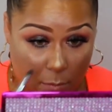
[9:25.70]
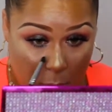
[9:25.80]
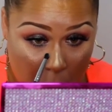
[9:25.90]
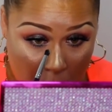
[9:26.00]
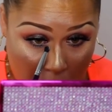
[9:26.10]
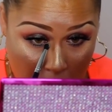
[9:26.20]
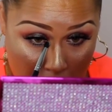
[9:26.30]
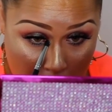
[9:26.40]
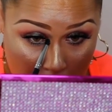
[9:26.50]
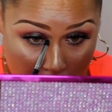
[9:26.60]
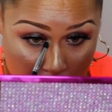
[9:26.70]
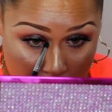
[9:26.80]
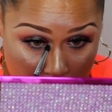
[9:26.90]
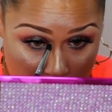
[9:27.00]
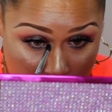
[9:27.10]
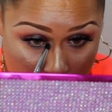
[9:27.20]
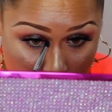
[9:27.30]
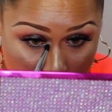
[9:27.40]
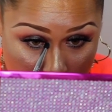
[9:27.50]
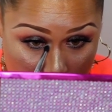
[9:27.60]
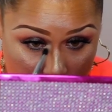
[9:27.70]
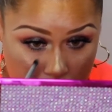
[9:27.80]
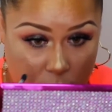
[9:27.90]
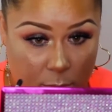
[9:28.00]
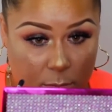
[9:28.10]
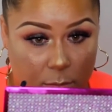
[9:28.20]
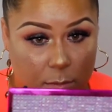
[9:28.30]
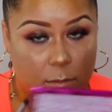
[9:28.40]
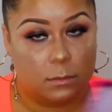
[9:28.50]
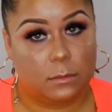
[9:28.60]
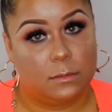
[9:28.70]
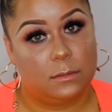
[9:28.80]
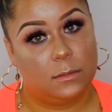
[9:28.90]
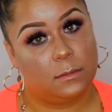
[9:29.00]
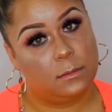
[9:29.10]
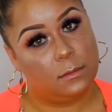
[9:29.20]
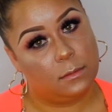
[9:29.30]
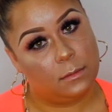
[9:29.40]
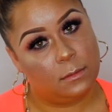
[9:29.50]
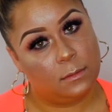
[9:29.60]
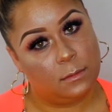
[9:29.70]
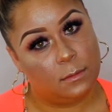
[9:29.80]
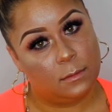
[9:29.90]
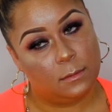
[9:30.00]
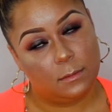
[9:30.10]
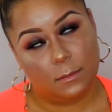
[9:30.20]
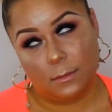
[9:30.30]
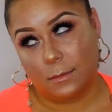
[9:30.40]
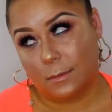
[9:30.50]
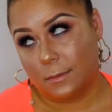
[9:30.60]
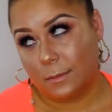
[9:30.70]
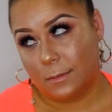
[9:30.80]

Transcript: (silence)